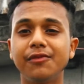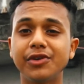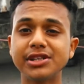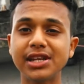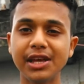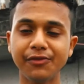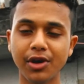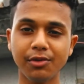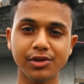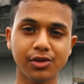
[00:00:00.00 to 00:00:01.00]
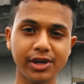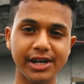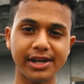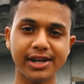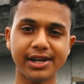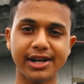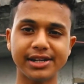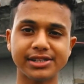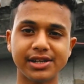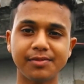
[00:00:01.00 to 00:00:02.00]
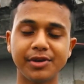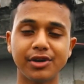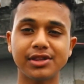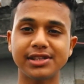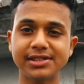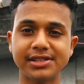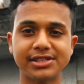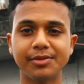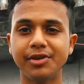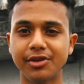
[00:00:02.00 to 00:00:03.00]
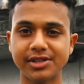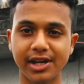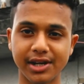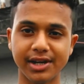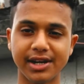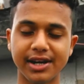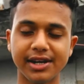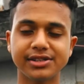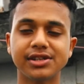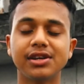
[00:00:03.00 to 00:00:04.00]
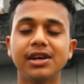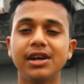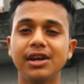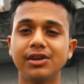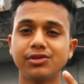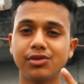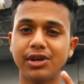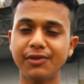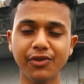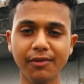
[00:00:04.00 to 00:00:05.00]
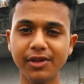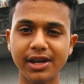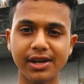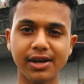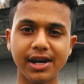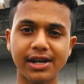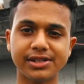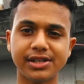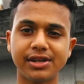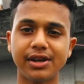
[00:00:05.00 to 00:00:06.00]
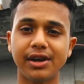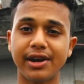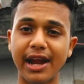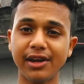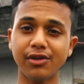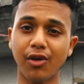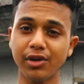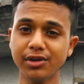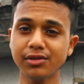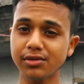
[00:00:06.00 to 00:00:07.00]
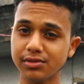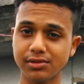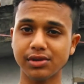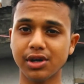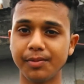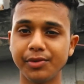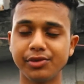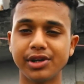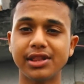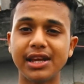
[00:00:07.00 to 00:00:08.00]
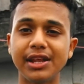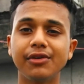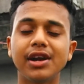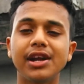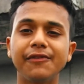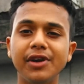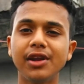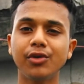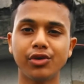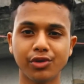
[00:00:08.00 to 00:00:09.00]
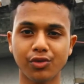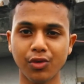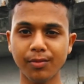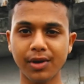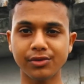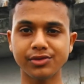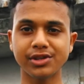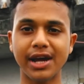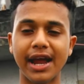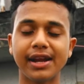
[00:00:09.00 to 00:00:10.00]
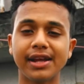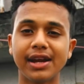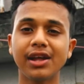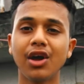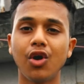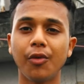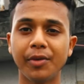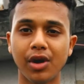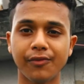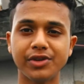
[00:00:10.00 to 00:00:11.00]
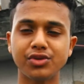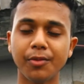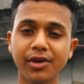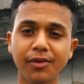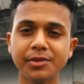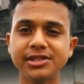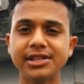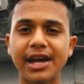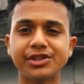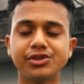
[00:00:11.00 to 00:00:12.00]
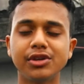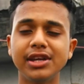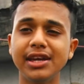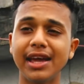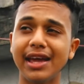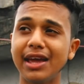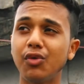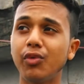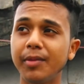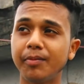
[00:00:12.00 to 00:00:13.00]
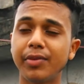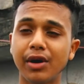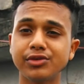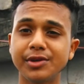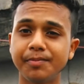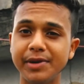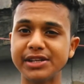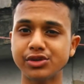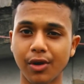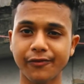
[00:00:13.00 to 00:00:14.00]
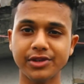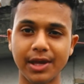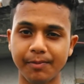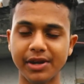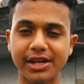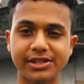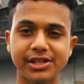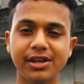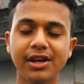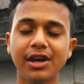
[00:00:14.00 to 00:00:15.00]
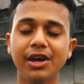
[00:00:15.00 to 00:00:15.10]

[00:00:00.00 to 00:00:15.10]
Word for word: Firstly, if you have good internet connection, because this system requires internet connection. So if you have the internet connection right on your computer, then you can definitely go to your Chrome browser and get OpenOffice. OpenOffice is actually a web browser based office application,